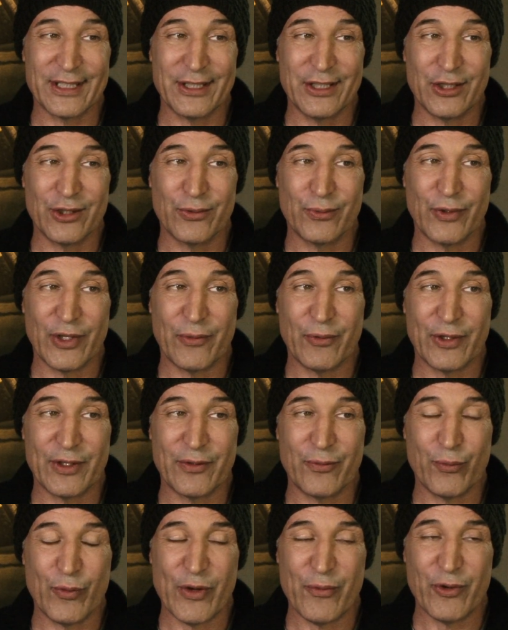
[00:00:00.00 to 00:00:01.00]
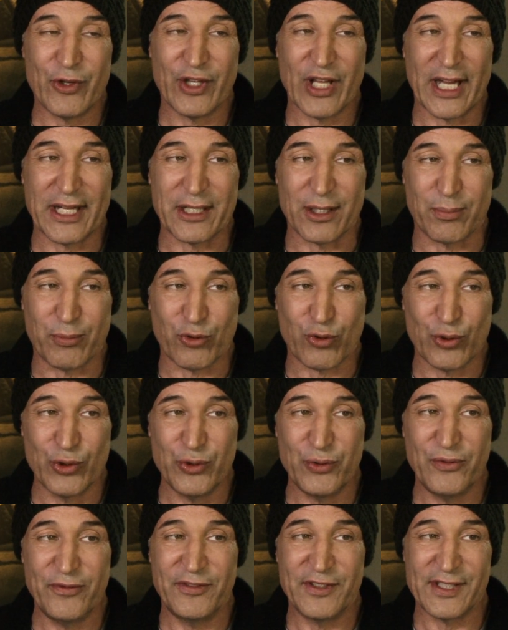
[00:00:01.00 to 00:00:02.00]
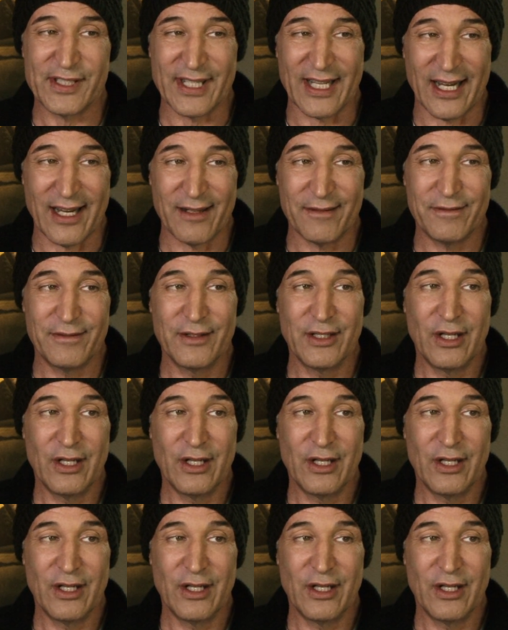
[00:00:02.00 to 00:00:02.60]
you know, we would, we would like approve stuff,